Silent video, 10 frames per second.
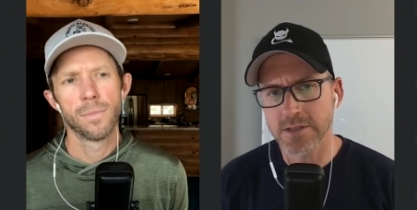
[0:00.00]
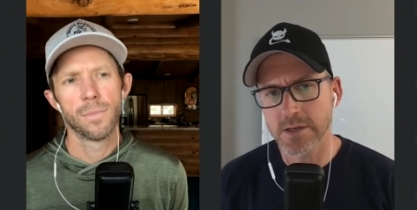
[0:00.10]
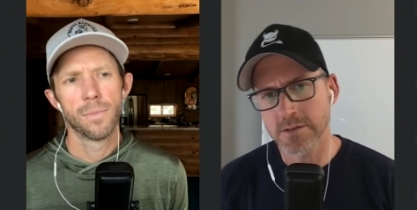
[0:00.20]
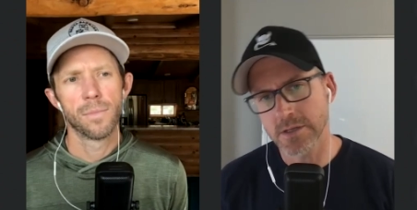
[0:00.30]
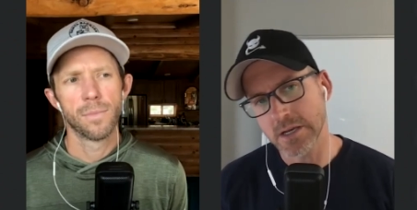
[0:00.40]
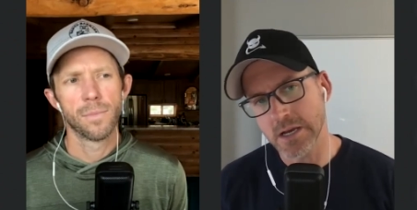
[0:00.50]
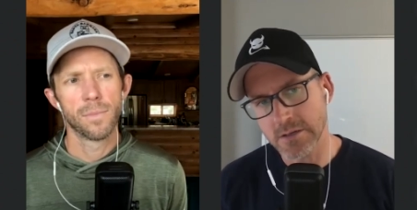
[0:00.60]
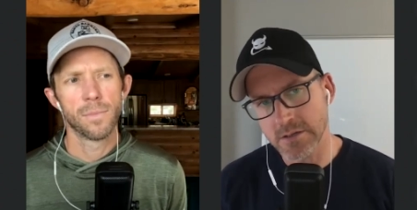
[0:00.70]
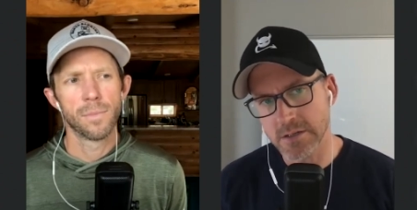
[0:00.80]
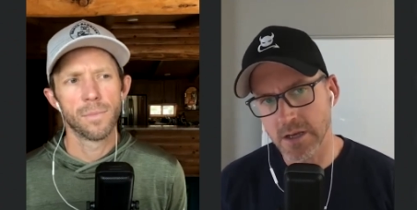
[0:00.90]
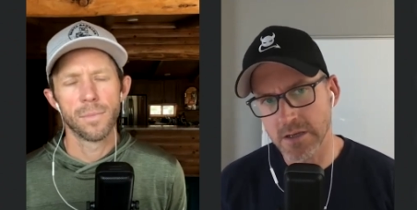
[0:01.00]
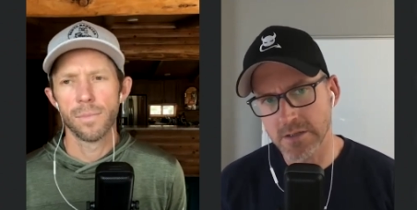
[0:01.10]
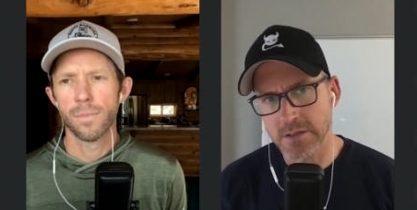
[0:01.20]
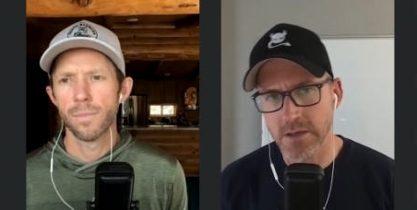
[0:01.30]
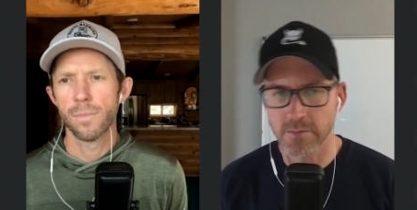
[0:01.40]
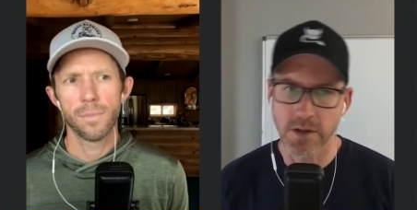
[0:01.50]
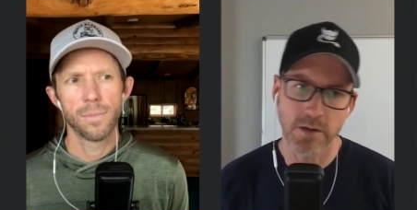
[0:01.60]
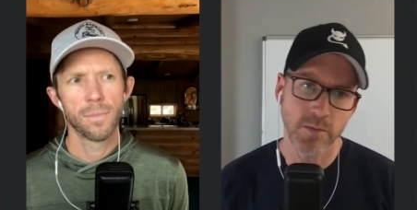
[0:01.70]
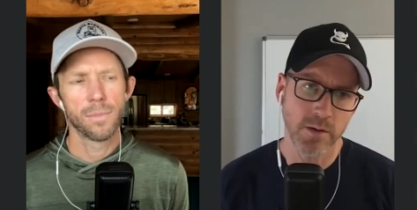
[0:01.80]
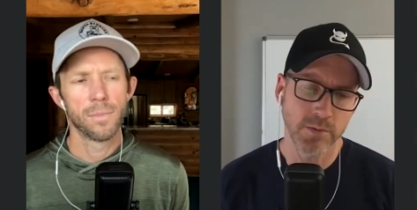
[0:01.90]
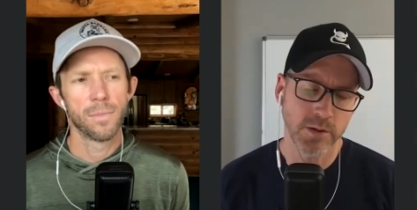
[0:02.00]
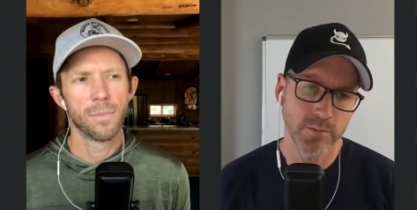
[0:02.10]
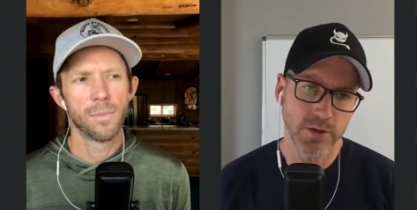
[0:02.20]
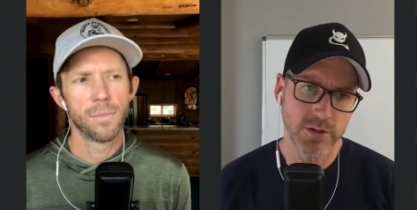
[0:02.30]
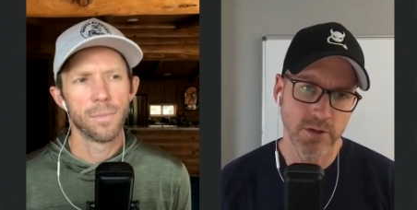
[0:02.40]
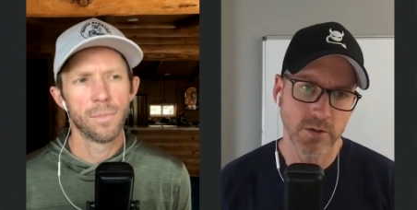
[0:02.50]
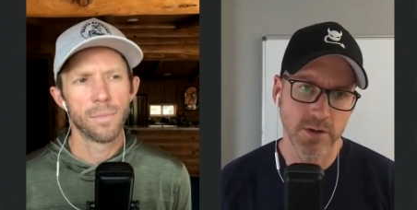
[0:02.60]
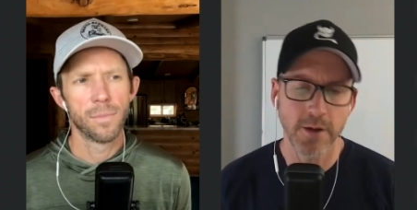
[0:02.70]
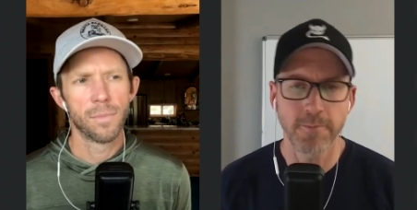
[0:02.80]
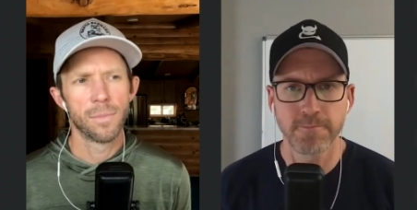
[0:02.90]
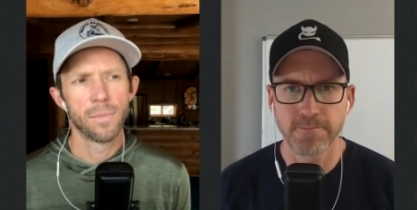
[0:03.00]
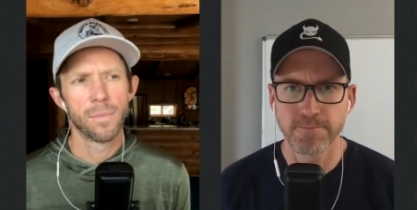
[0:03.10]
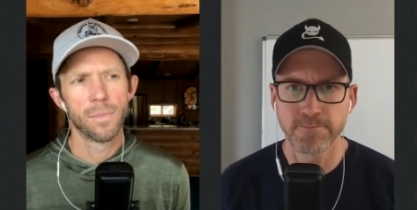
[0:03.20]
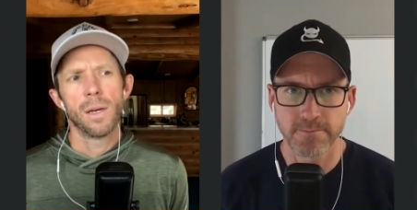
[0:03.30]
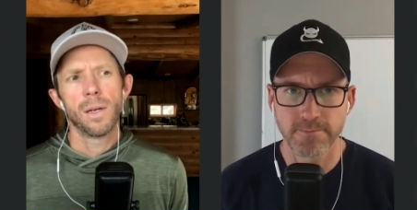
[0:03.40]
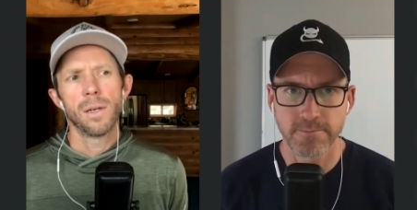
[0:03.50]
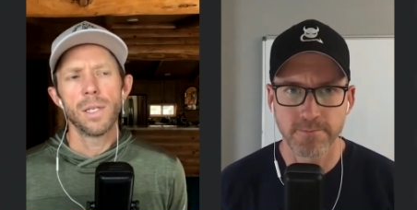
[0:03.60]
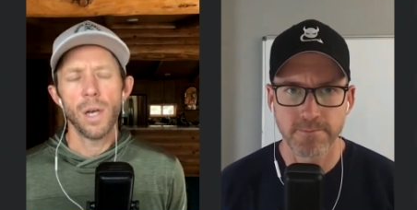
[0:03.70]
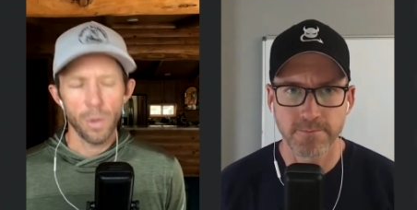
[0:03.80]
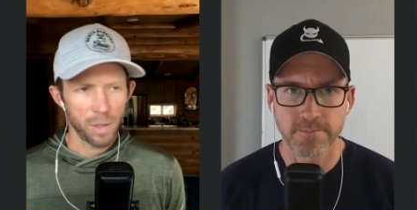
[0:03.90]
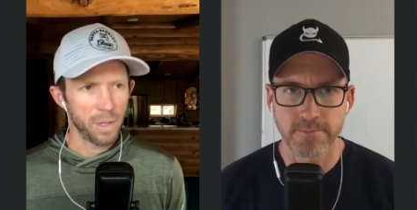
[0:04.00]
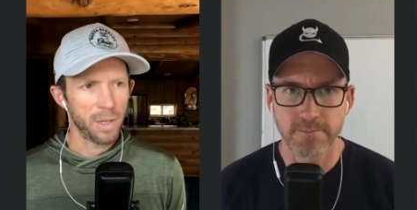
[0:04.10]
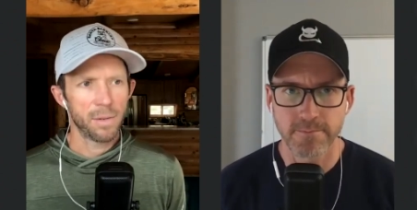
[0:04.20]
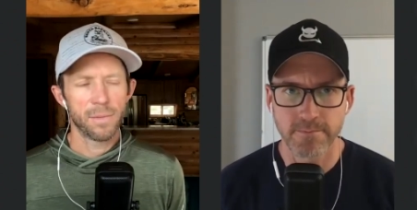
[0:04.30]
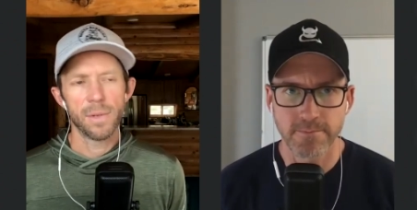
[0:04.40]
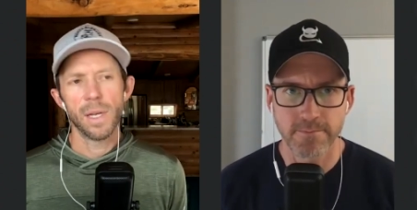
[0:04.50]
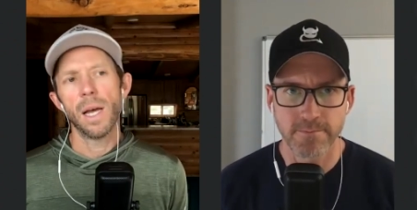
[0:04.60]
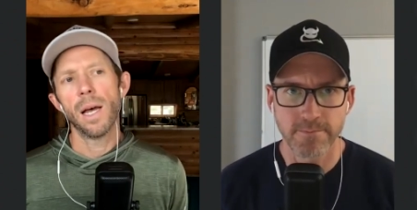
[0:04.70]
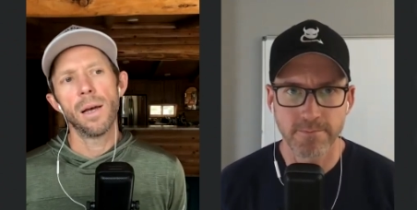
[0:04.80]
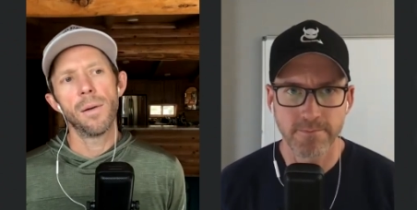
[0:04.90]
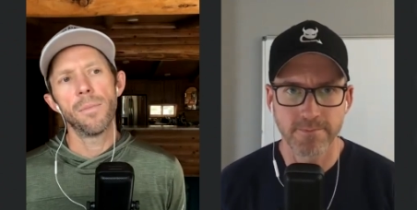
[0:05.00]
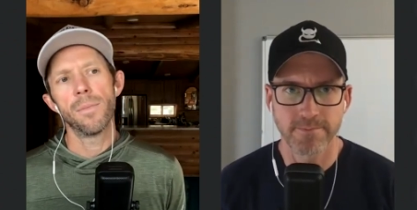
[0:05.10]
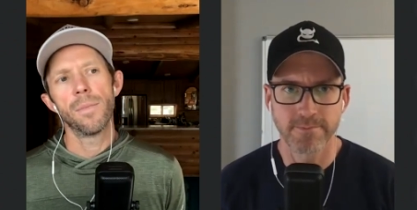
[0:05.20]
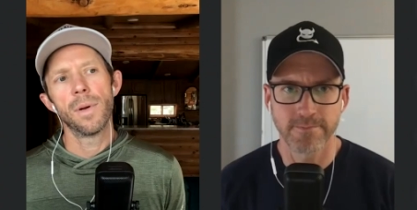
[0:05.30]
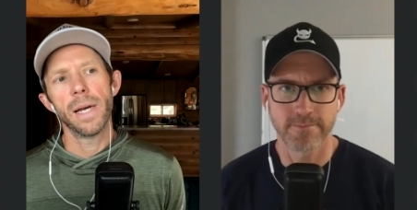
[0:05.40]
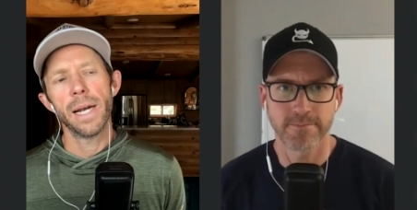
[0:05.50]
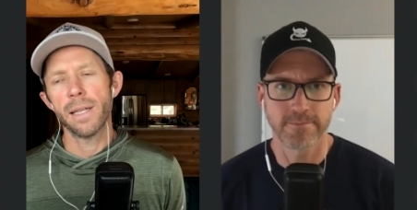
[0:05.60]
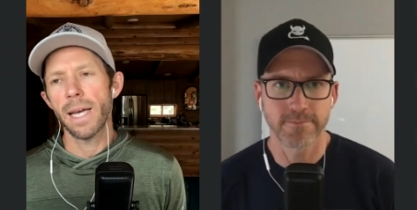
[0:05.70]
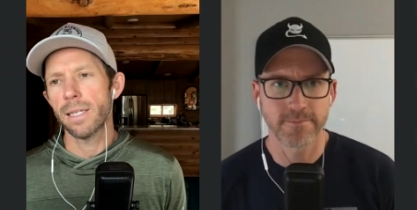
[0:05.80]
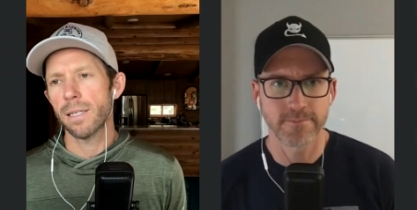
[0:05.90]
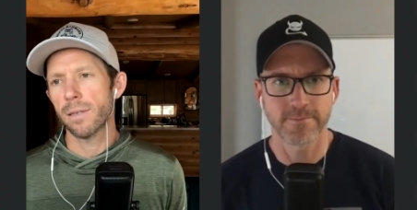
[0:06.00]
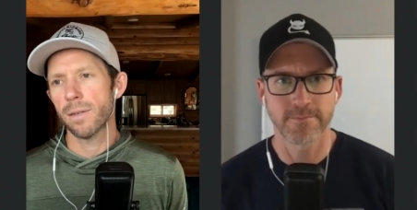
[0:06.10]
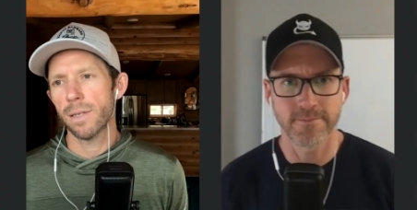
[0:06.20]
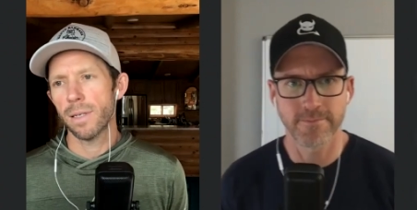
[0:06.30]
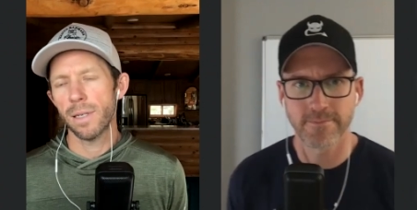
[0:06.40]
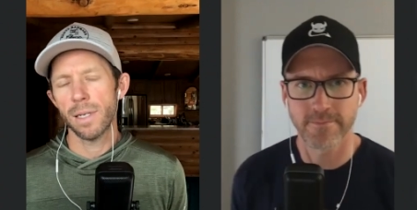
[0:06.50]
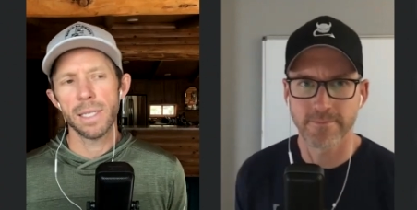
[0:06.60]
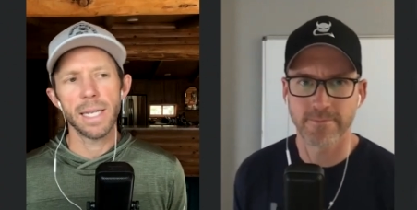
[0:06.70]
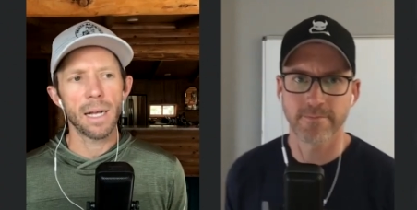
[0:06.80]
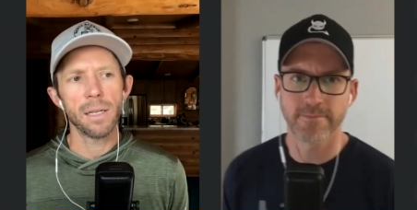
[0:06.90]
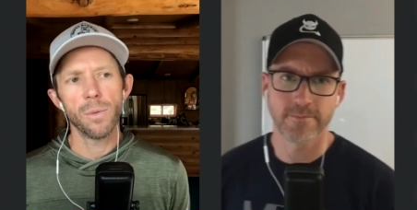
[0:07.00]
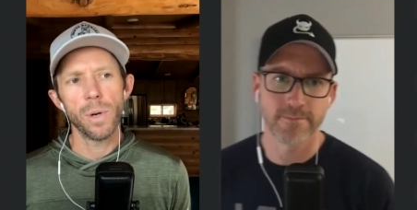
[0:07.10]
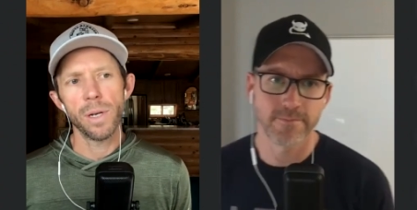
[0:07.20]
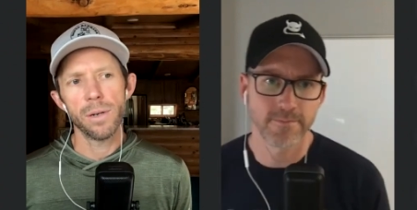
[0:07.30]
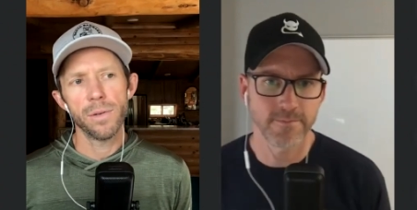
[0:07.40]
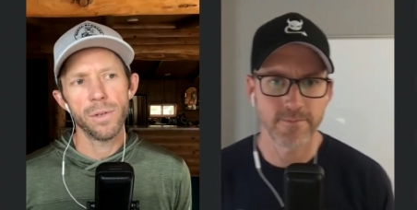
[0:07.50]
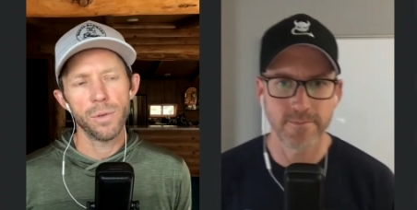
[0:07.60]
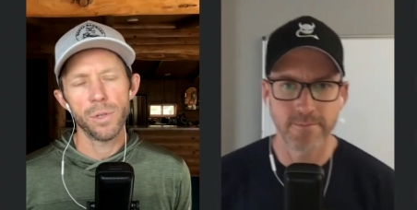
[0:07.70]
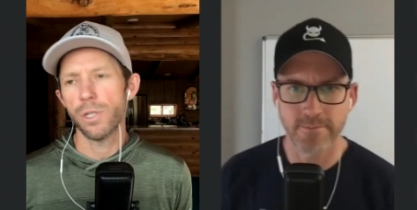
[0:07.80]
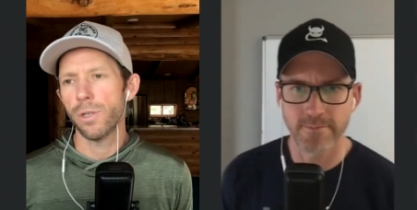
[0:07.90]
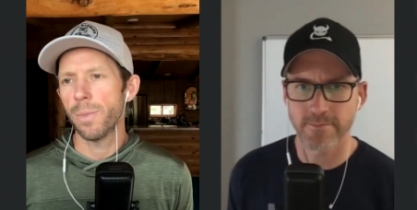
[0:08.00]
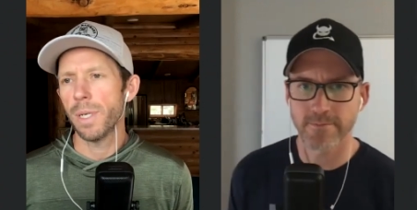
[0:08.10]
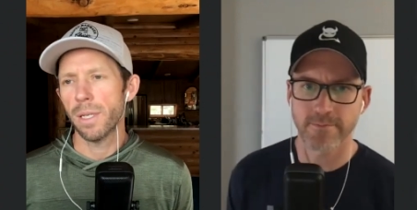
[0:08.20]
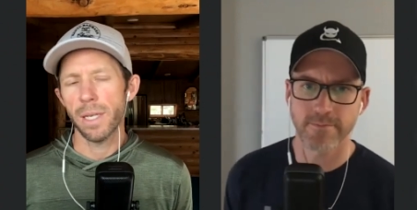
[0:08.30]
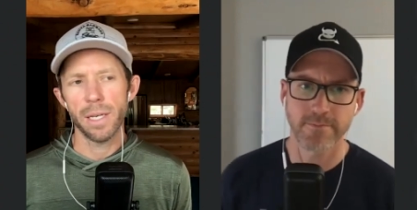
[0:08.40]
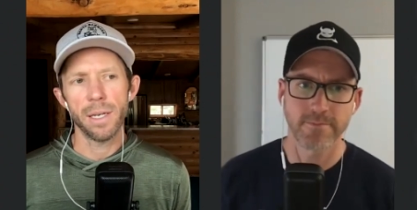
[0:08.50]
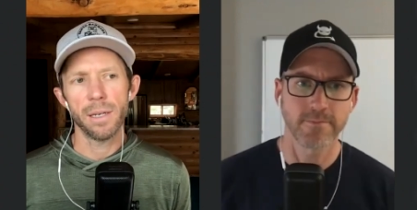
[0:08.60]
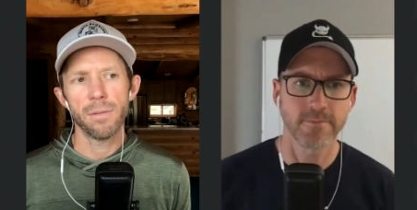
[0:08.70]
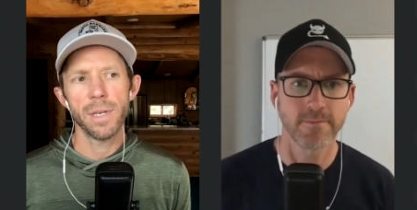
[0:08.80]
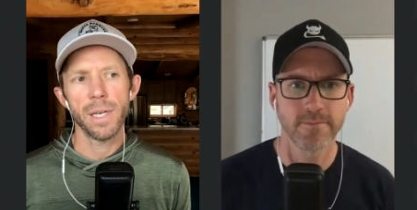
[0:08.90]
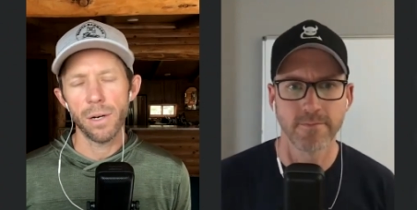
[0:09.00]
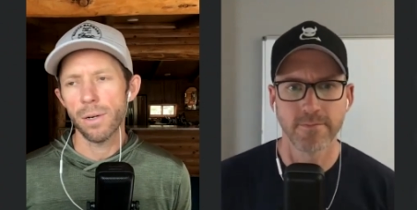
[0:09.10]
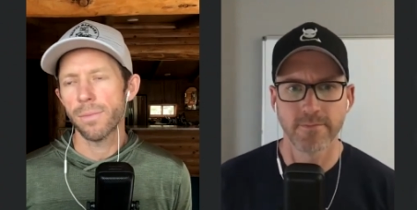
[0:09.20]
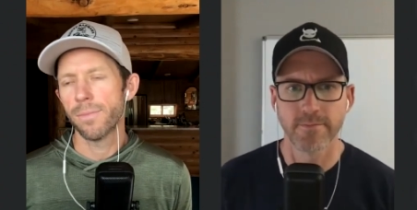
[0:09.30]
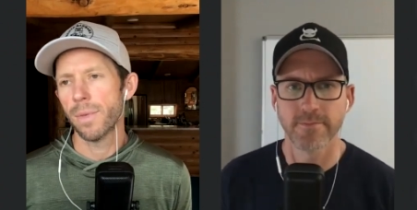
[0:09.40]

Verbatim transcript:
Speaker 1: it sounds like exercise can make my blood pressure go down.
Speaker 2: Totally. Um, and that's exactly what you should be thinking here.